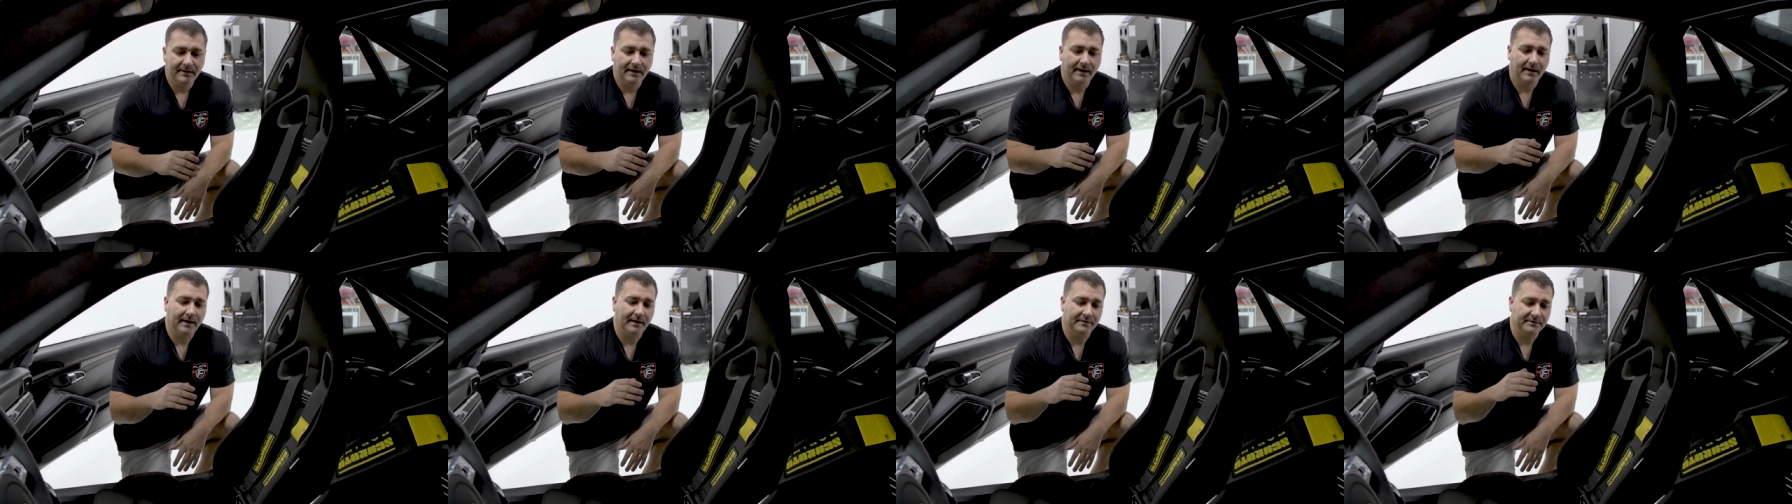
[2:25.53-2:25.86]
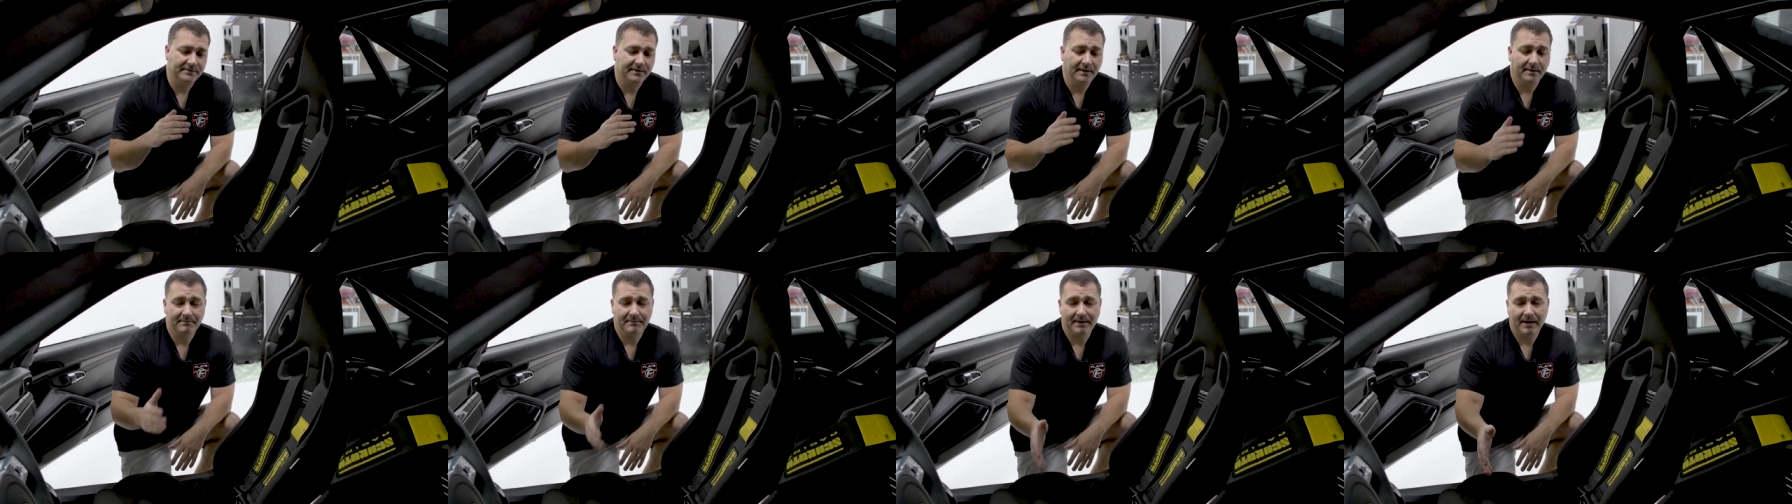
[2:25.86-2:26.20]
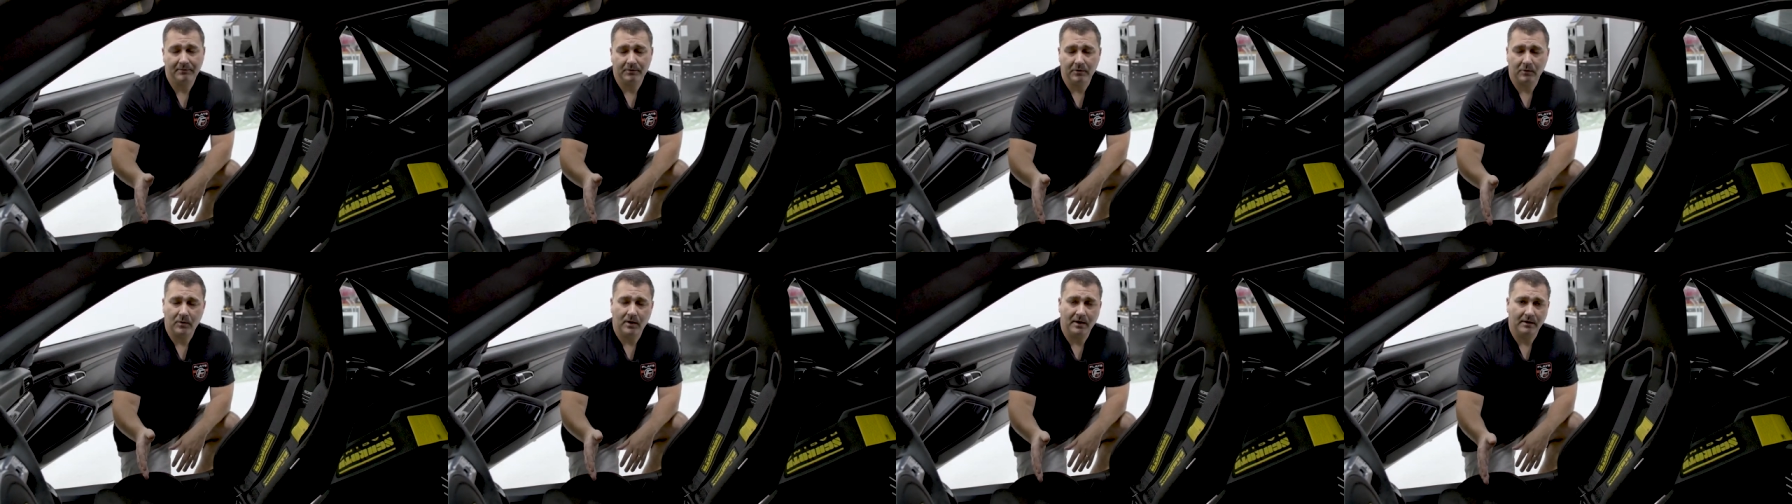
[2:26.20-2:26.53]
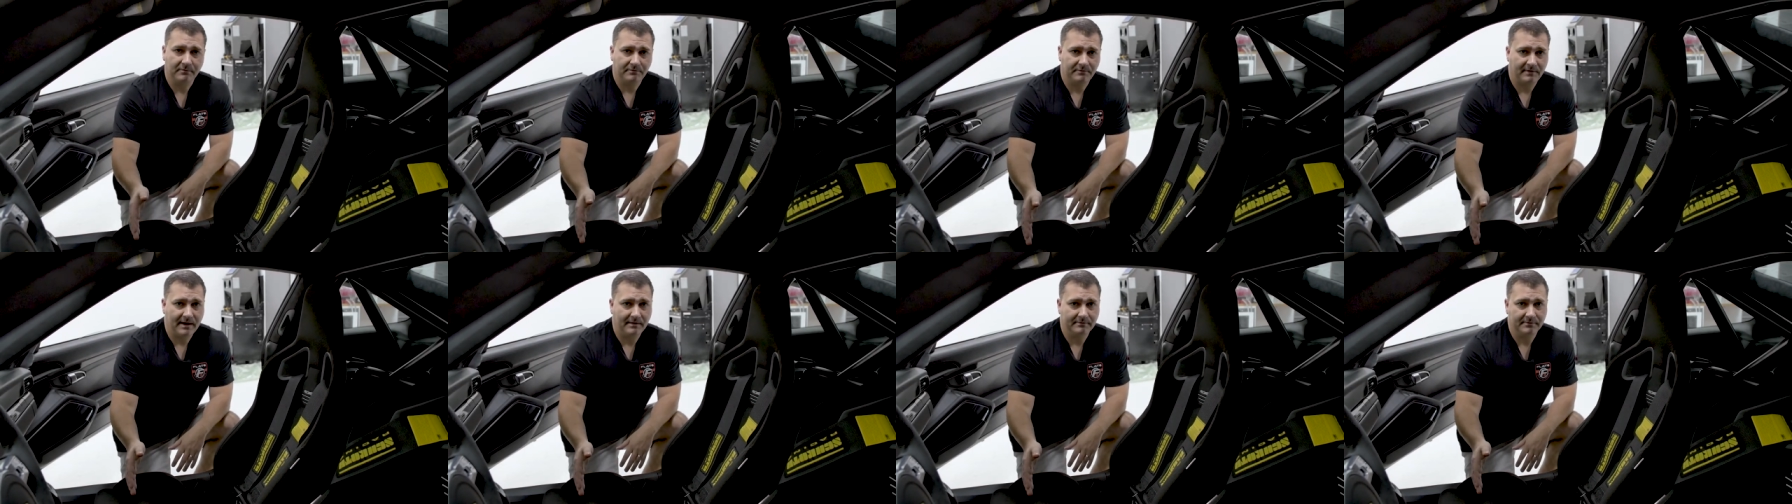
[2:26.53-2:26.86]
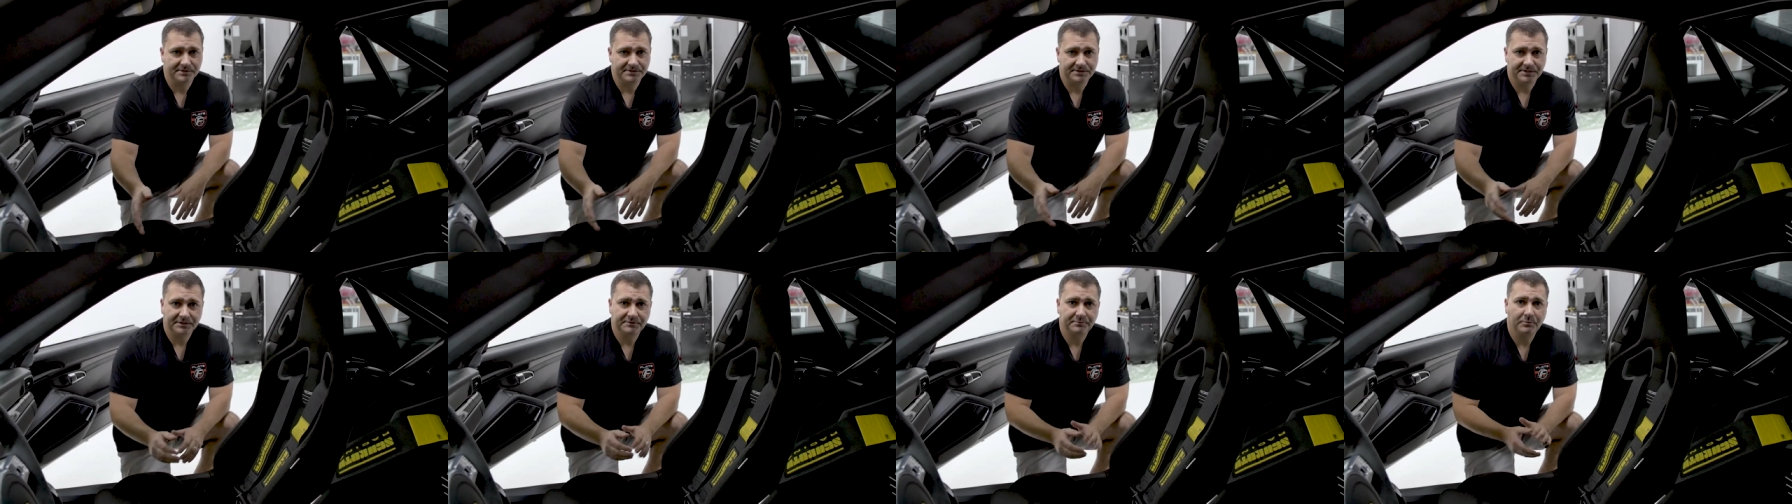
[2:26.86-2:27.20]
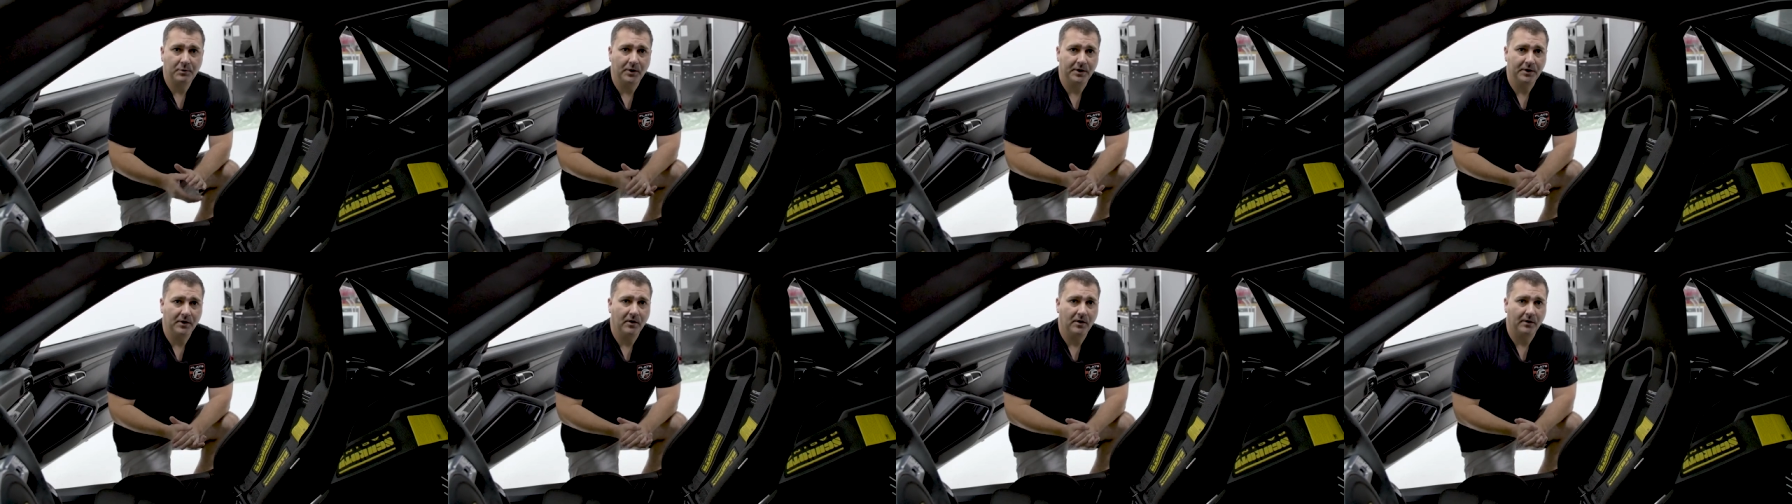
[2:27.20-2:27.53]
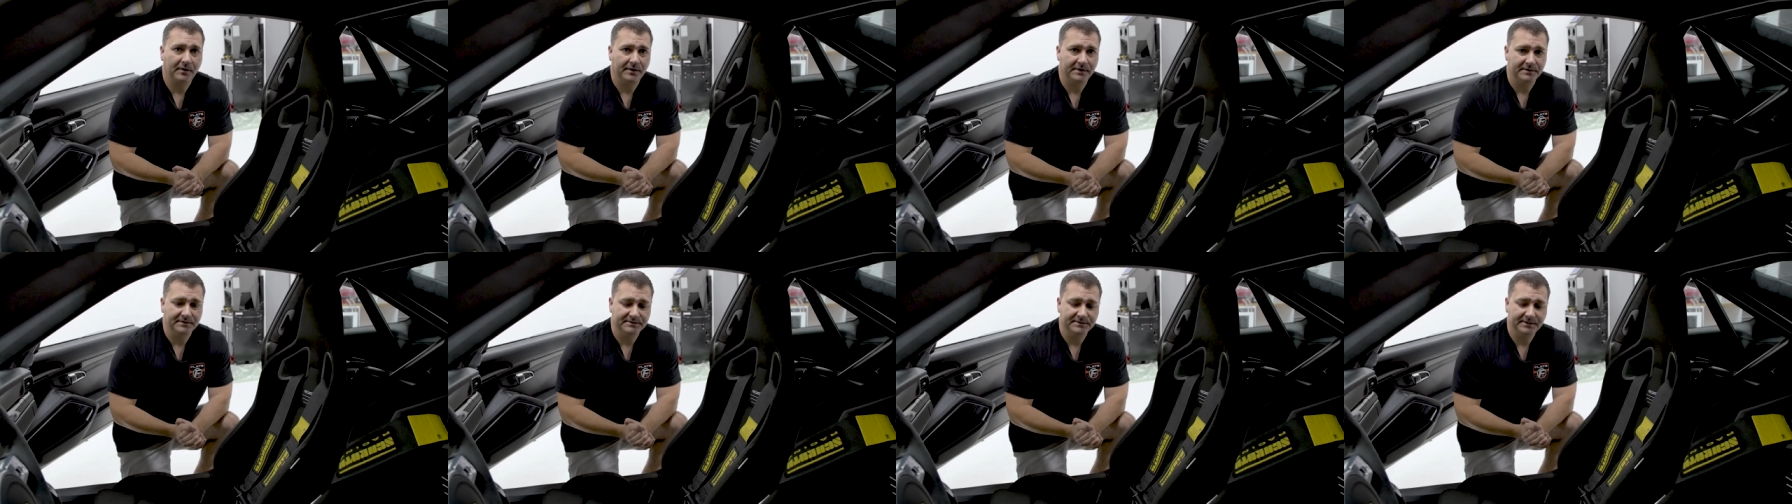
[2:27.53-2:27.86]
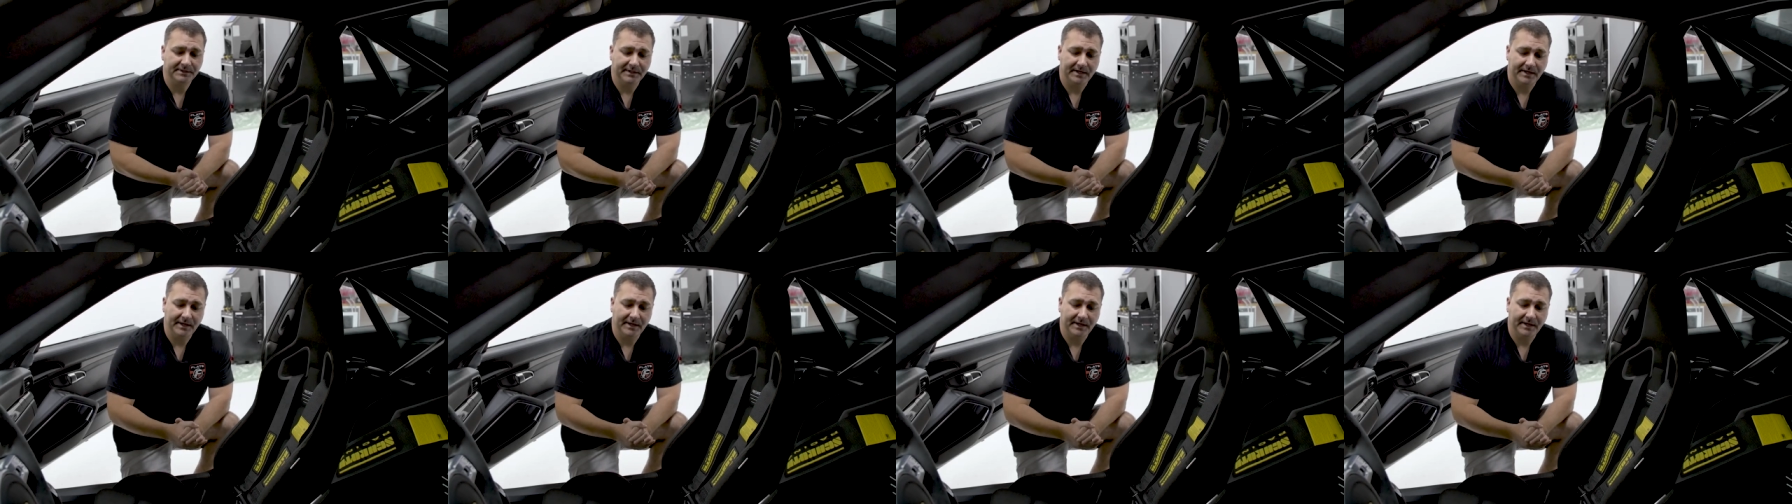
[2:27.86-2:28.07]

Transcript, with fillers: Uh, some may require five or six point harness,